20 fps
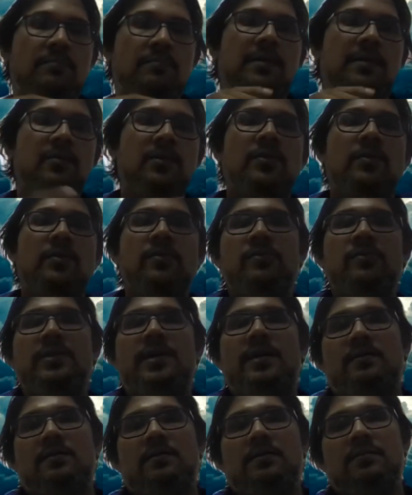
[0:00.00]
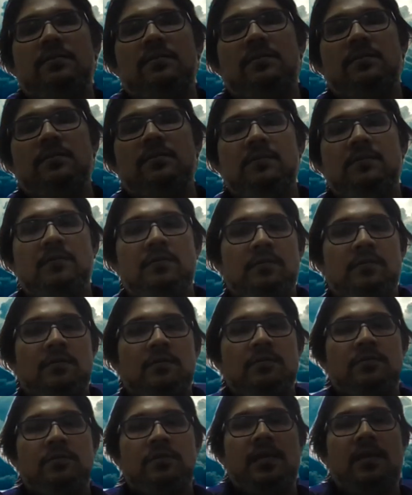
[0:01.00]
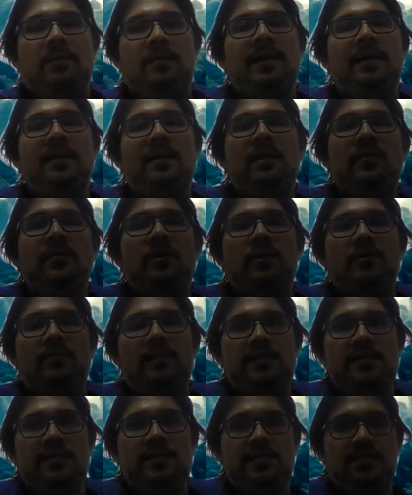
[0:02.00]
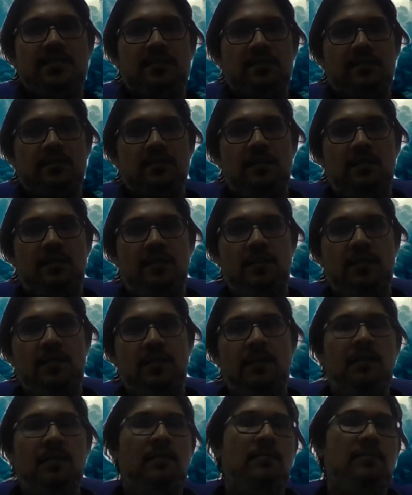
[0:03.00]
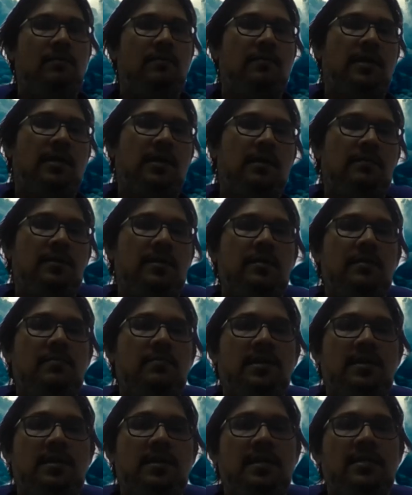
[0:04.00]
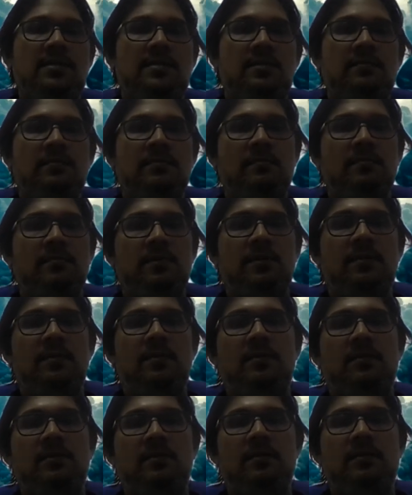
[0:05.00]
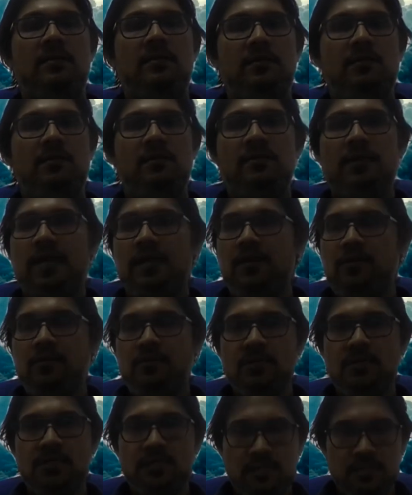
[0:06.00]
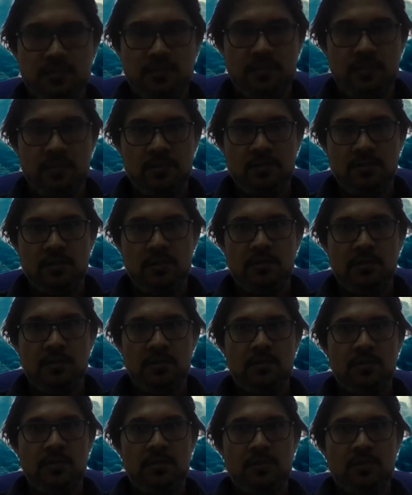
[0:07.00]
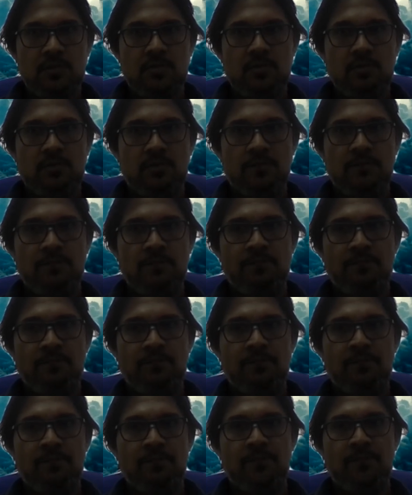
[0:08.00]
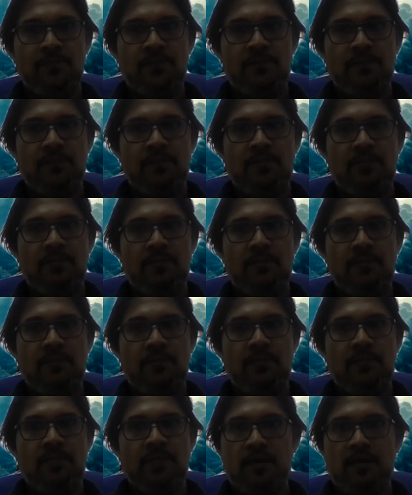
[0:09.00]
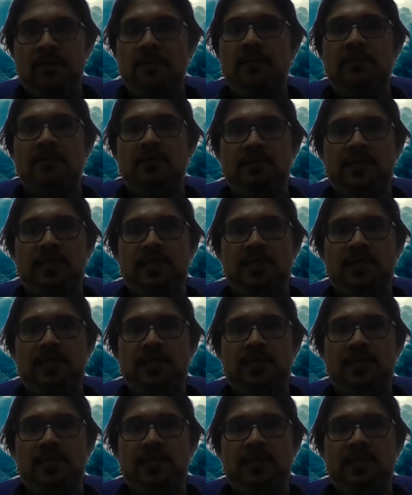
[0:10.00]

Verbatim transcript: uh, but you have to do that. So day by day you have to build it, and then uh, whatever other mechanism uh, you can use. So, so yeah, so